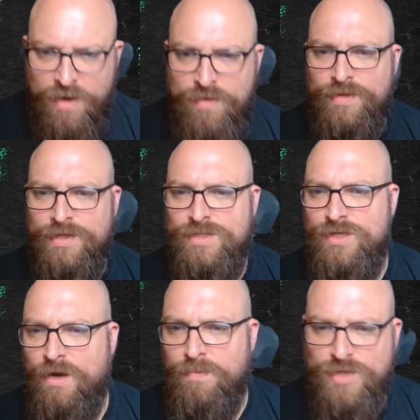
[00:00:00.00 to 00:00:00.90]
over the
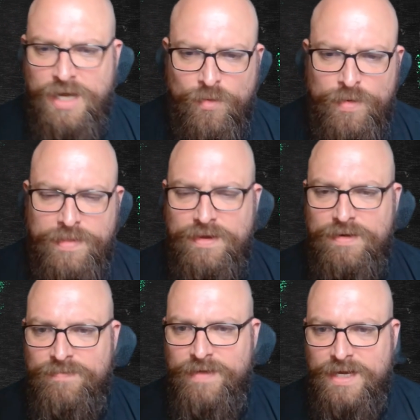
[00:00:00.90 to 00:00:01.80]
top, trying to win
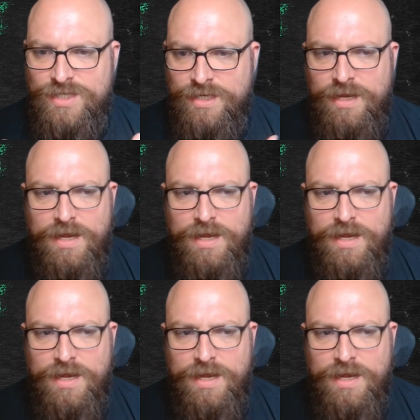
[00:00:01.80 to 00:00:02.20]
their affection.